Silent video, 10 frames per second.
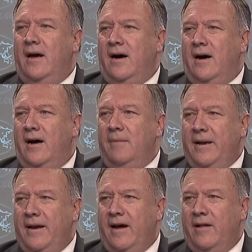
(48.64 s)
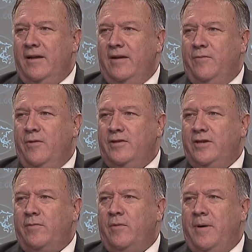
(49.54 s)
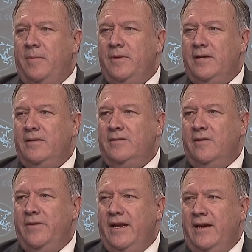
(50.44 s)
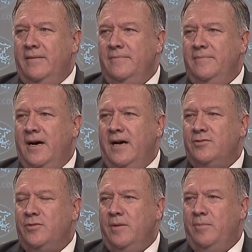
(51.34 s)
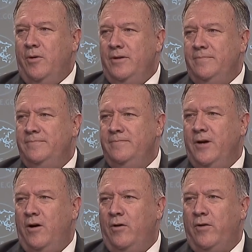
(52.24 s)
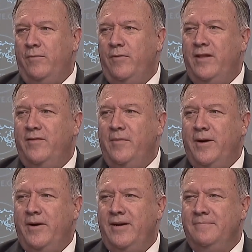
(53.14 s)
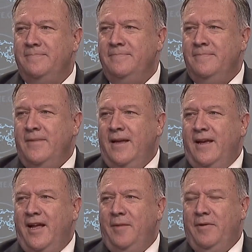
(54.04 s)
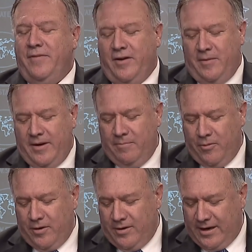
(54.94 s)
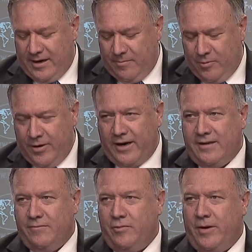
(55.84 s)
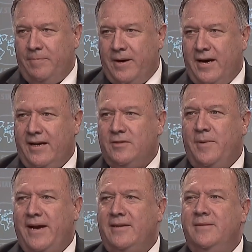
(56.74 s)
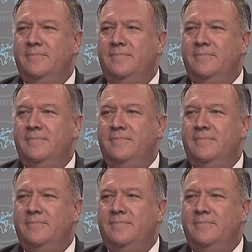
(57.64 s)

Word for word: On Monday, I'll leave for the Czech Republic, Slovenia, Austria, and Poland, all great friends of America. It'll be a very important and productive trip, I expect.